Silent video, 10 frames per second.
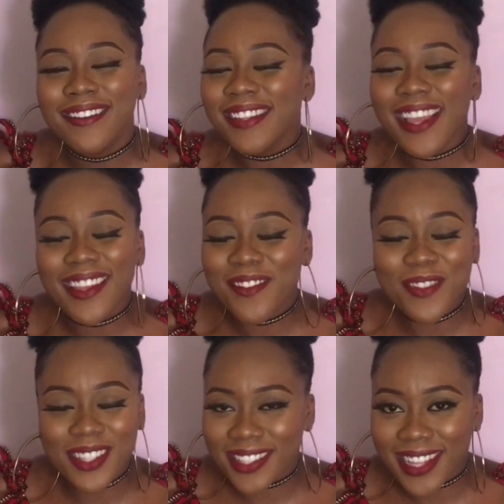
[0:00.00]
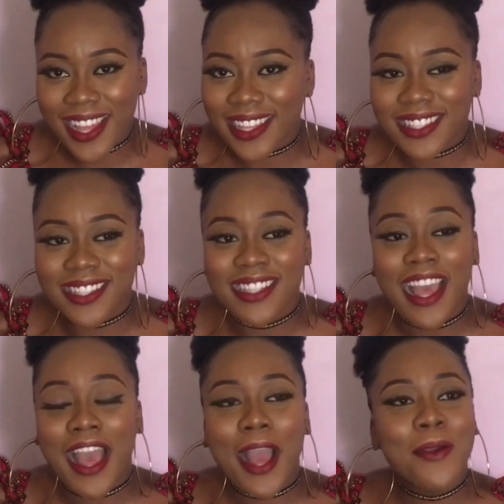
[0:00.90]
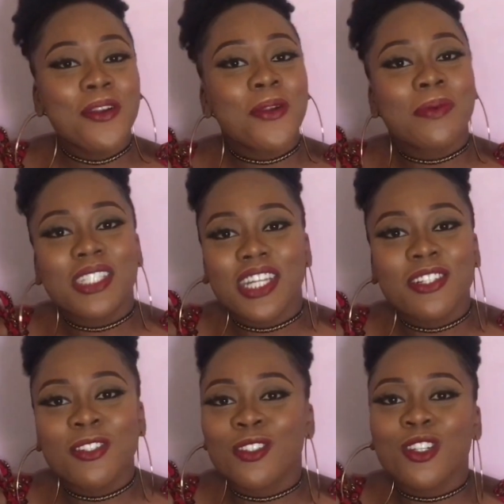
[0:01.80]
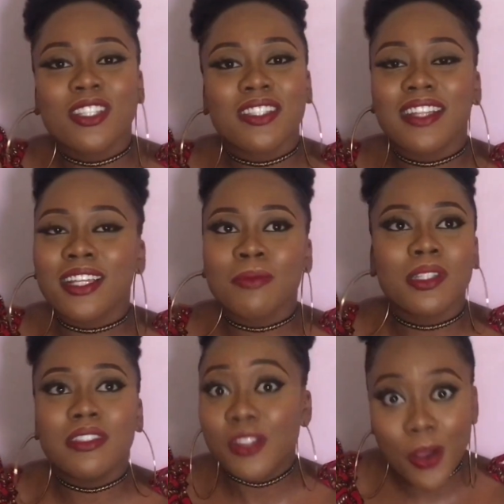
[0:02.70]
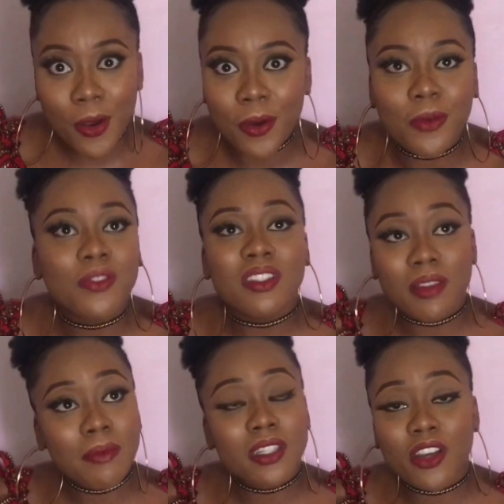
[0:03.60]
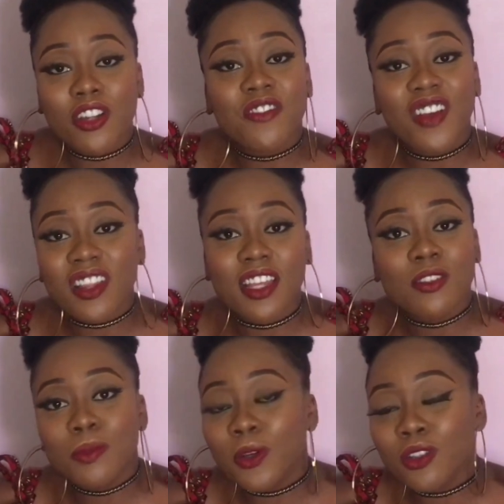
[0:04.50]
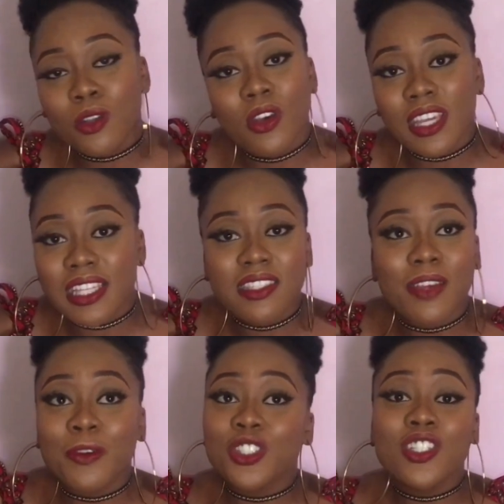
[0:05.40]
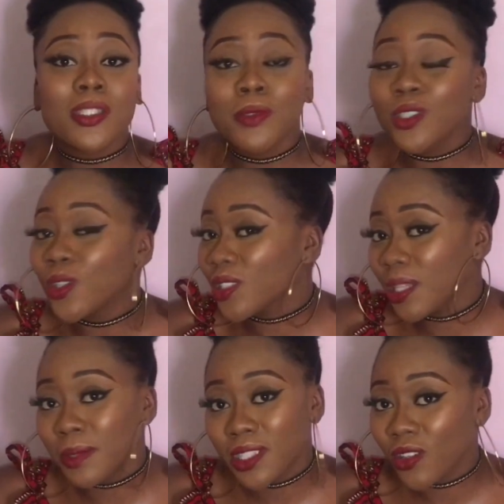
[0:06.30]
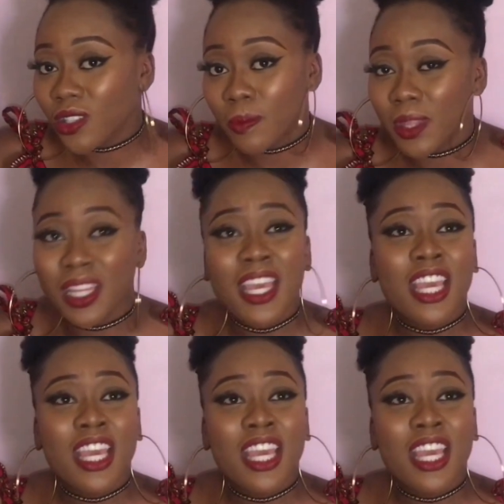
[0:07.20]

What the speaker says: Like, what's that? I wouldn't appreciate it to just the next one. No, let me tell you, the fact that you spoke to someone yesterday was just small talk. Let me tell you something.